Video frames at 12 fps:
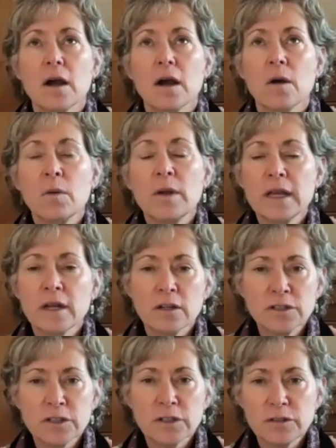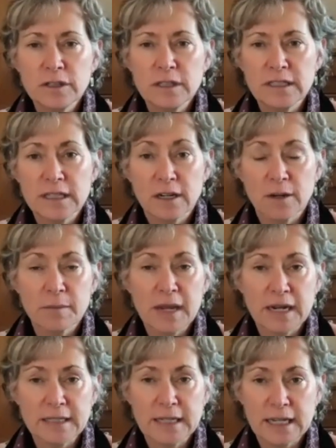We can also do this in our
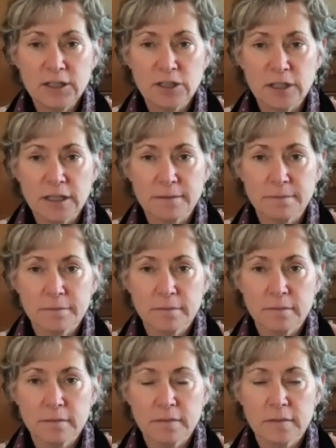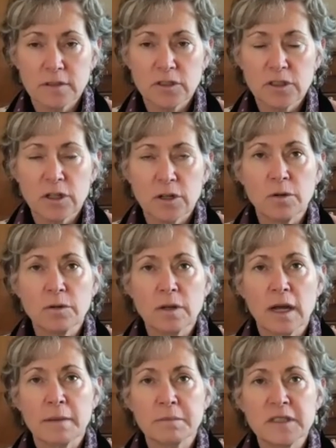meditation. So
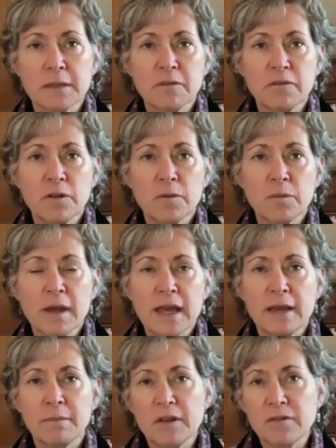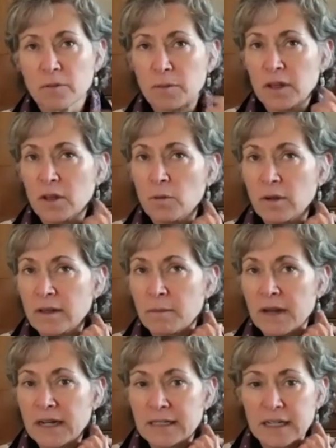some of you may be familiar with the
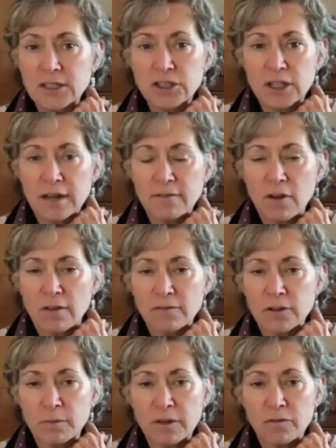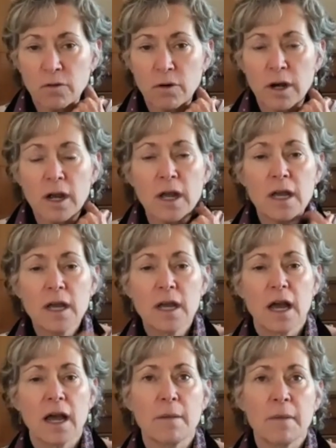meditation I've offered before.
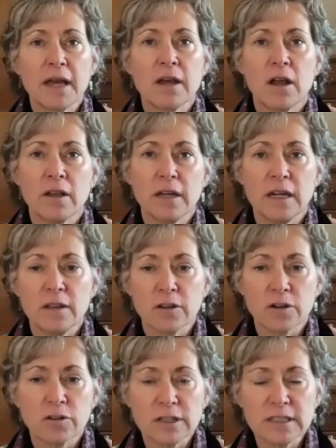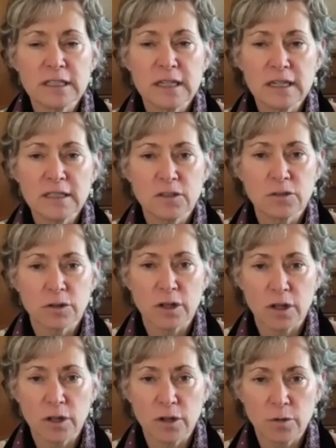I call it either chrysalis or
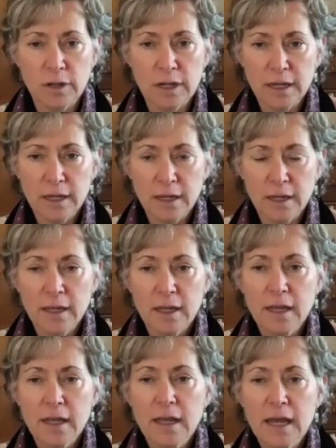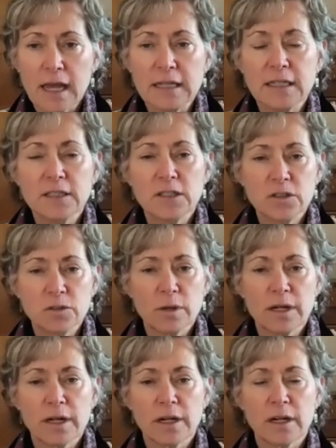cocooning. And this is
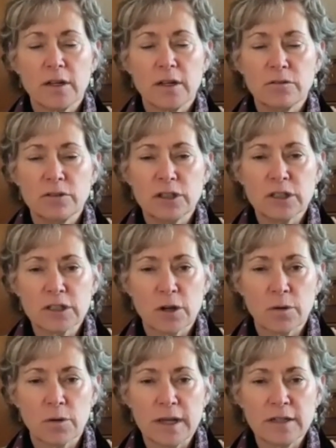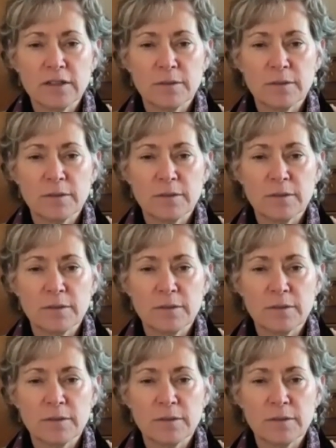where you just go into